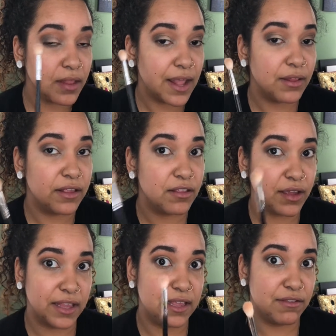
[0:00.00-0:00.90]
Now let's
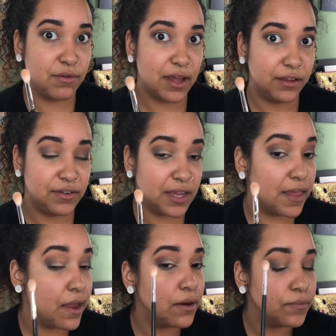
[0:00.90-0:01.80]
look at these two colors
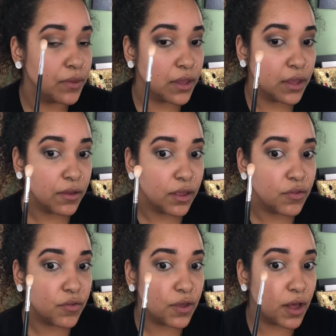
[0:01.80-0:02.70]
together.
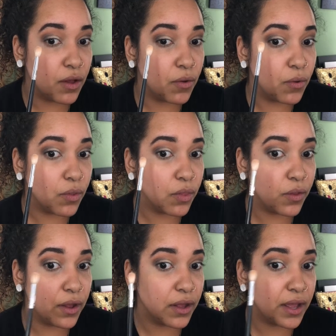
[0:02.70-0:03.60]
So
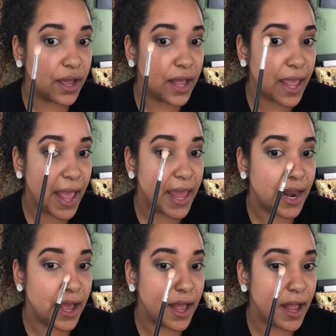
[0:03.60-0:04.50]
look
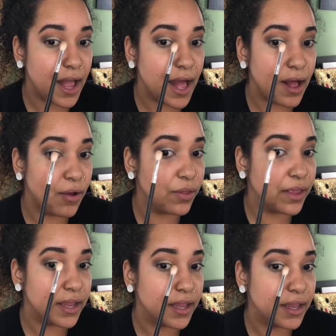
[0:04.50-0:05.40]
at how
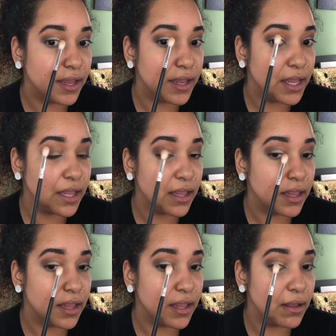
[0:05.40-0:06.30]
like
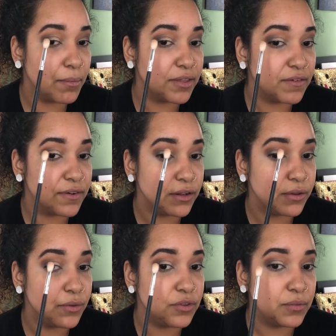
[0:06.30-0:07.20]
much of an
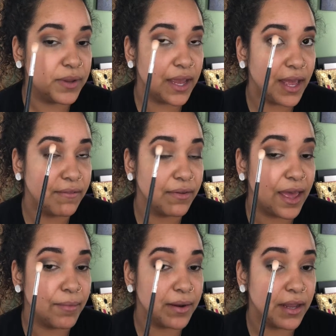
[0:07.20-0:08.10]
illusion we have
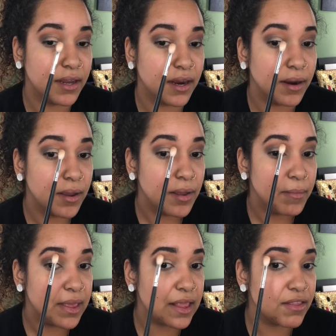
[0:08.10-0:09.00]
happening here,
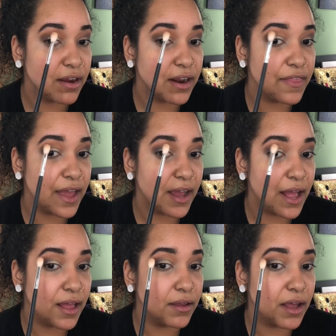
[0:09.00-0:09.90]
because I started
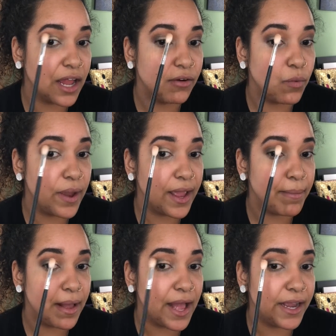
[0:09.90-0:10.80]
that color way
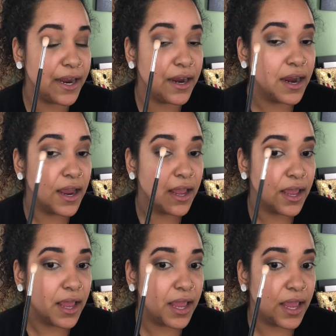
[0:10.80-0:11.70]
up higher,
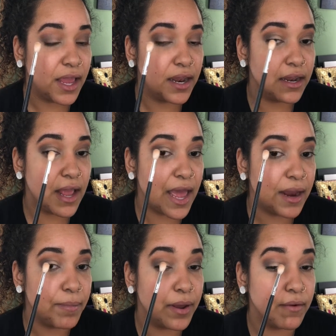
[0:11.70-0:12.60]
and had
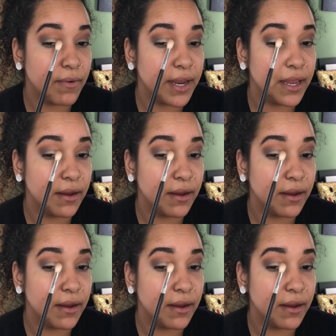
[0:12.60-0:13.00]
I put it right